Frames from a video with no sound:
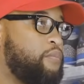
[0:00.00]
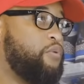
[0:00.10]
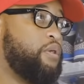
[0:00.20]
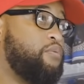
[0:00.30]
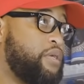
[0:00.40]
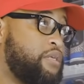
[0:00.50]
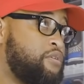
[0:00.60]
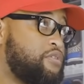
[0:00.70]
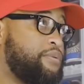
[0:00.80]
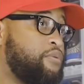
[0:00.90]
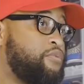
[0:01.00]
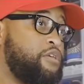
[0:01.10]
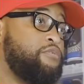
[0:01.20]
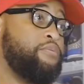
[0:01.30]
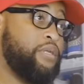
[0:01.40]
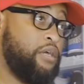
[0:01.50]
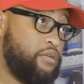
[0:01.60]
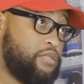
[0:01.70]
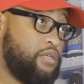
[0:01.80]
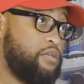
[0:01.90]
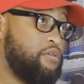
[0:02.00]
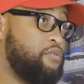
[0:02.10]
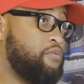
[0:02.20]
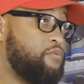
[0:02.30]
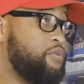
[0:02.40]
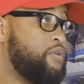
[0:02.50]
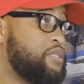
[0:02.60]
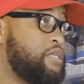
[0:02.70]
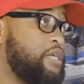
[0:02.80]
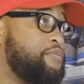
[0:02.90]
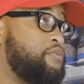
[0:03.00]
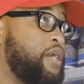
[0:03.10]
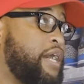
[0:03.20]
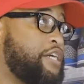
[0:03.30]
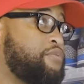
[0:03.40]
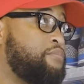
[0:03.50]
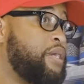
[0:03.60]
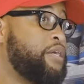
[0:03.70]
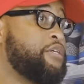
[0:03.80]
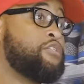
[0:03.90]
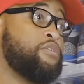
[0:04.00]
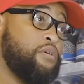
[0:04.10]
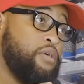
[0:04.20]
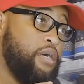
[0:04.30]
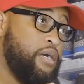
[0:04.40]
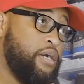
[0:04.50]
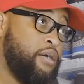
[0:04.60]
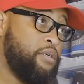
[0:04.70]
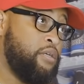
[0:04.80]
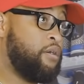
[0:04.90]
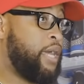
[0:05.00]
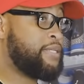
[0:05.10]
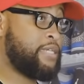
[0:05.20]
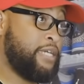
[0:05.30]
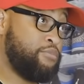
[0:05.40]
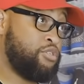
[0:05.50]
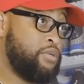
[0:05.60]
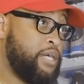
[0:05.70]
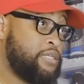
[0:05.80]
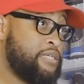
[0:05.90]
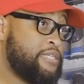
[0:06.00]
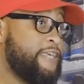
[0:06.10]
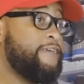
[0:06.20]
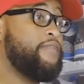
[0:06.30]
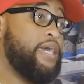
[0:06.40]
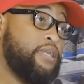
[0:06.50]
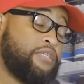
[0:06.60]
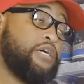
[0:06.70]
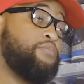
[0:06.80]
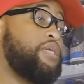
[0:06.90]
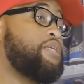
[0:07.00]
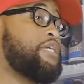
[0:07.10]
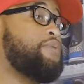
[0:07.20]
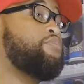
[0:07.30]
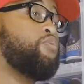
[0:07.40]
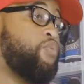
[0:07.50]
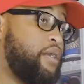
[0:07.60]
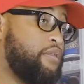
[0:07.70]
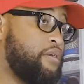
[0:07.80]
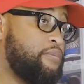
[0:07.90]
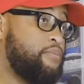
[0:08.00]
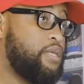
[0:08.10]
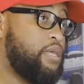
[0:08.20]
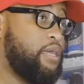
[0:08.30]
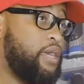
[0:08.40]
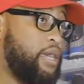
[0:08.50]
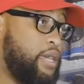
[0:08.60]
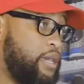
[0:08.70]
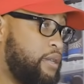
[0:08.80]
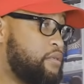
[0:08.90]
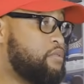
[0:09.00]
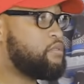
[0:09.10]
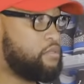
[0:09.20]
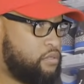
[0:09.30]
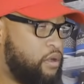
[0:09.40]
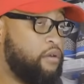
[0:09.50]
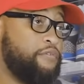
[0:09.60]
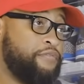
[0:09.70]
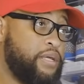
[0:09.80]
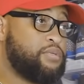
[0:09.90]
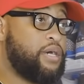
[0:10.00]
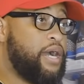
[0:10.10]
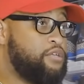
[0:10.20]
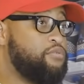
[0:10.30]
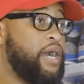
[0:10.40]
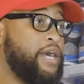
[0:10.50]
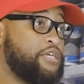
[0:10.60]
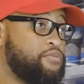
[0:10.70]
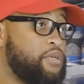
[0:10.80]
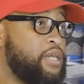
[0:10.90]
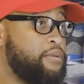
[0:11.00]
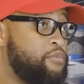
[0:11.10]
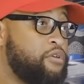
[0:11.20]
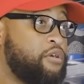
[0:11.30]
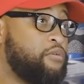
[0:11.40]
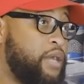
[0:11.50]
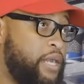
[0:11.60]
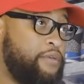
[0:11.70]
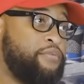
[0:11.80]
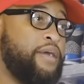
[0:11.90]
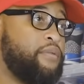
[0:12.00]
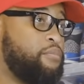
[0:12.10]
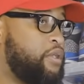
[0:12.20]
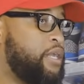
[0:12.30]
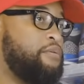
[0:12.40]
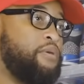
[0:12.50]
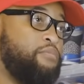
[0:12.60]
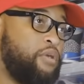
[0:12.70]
but we want to do something with you. We've been noticing you. We want to see if you guys would make us, you know, like team shoelaces. And the Summer League team would wear them. And On the flip side, you guys would get more notoriety. If we had to bring it up, we